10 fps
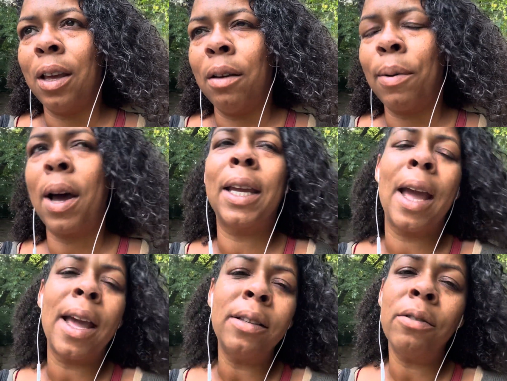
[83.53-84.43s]
But I
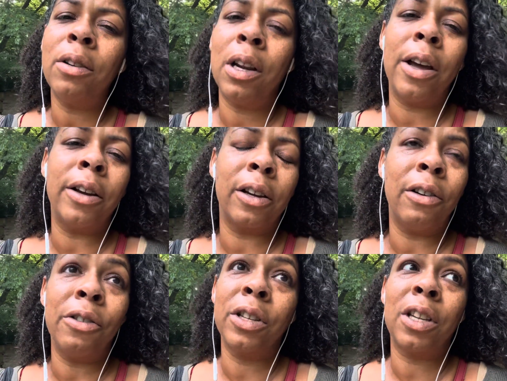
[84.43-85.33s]
guess on a
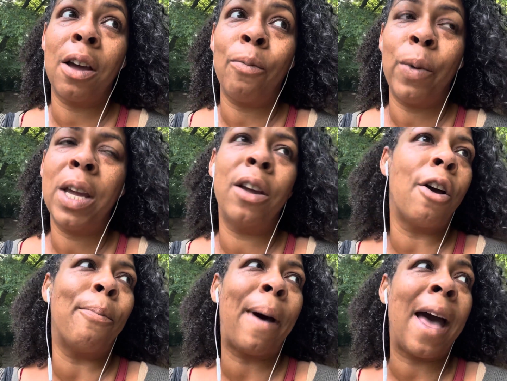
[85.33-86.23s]
longer term, we can
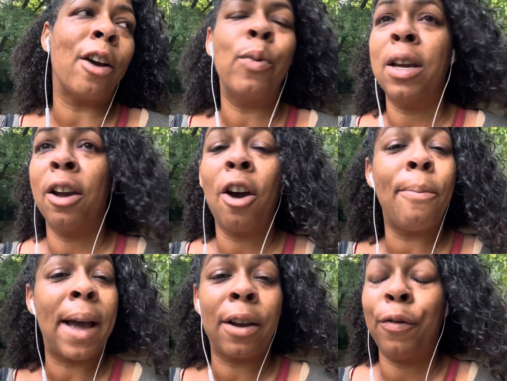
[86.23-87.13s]
go back
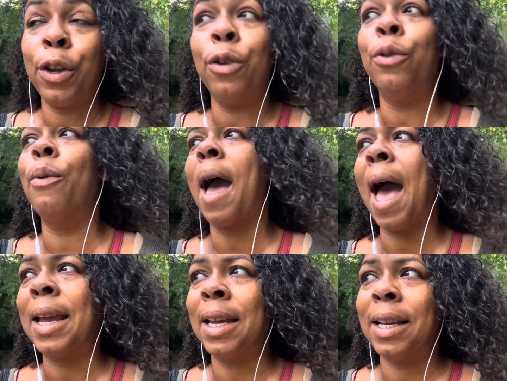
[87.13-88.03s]
a few
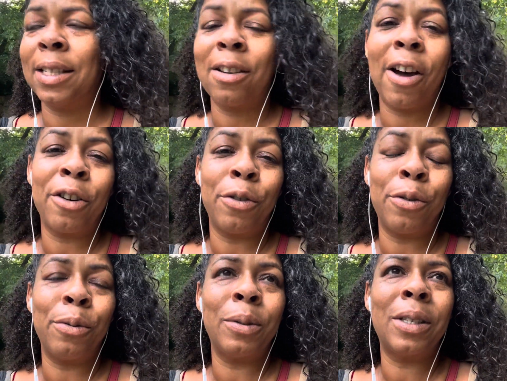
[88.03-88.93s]
8-year
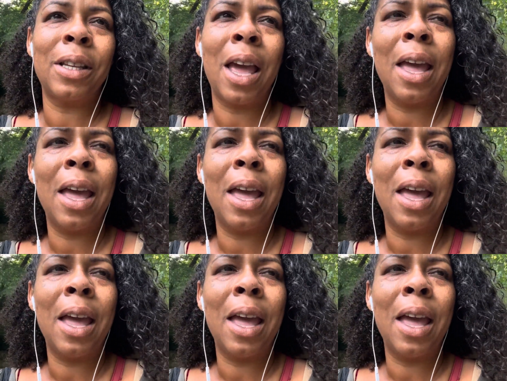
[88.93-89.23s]
cycles.